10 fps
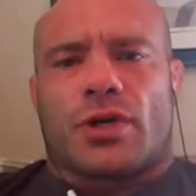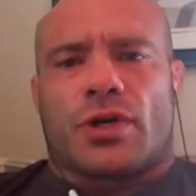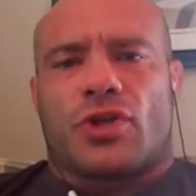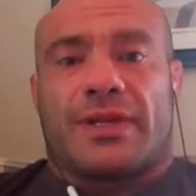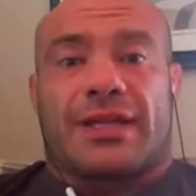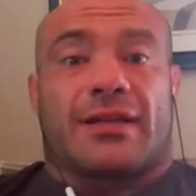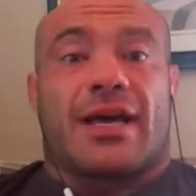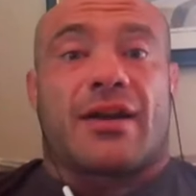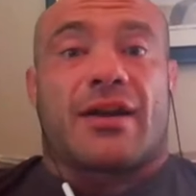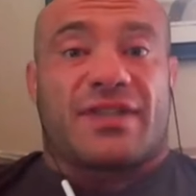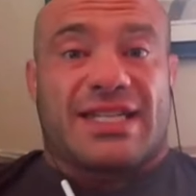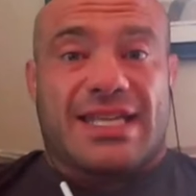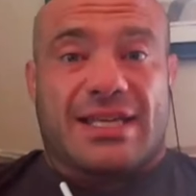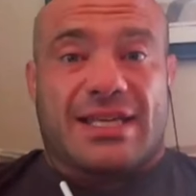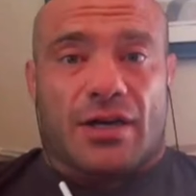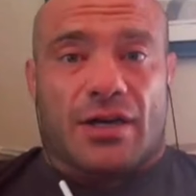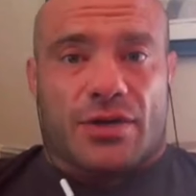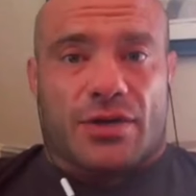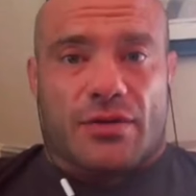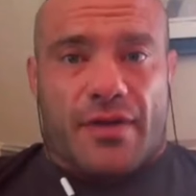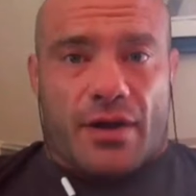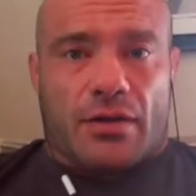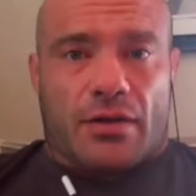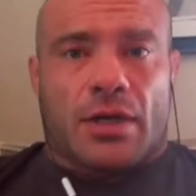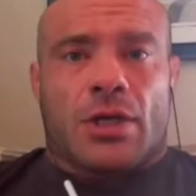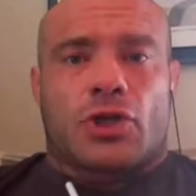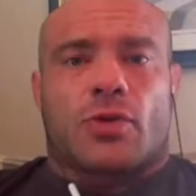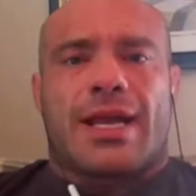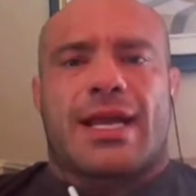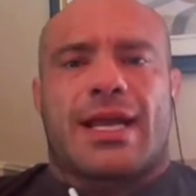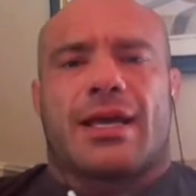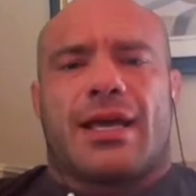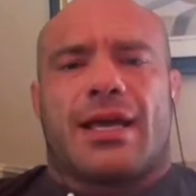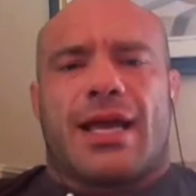accumulate a lot of fatigue under their training,